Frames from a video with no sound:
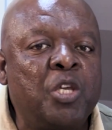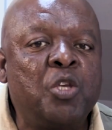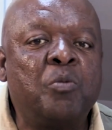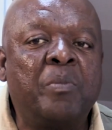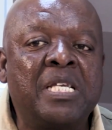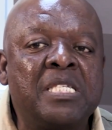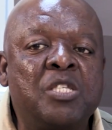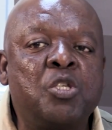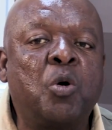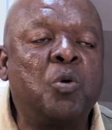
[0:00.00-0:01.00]
you
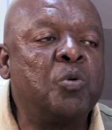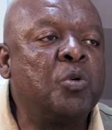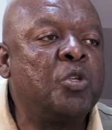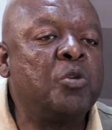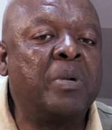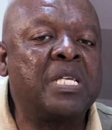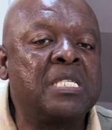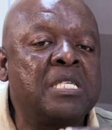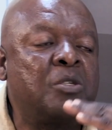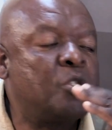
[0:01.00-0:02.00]
must toe
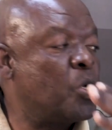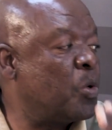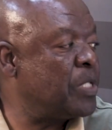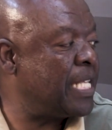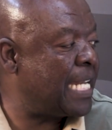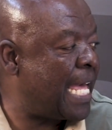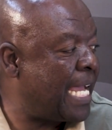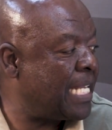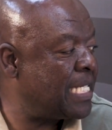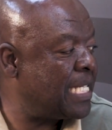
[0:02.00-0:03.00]
the
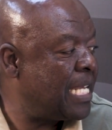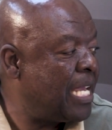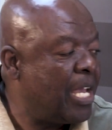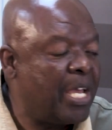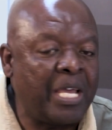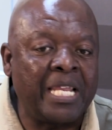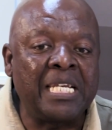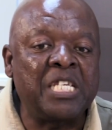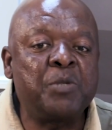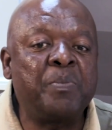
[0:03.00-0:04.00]
line
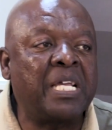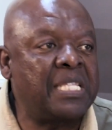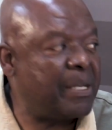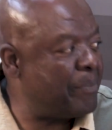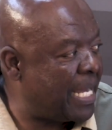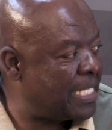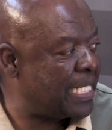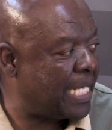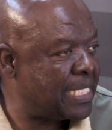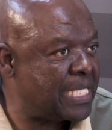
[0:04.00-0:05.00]
and respect the
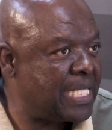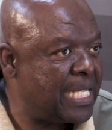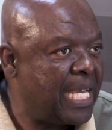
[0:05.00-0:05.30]
mandate.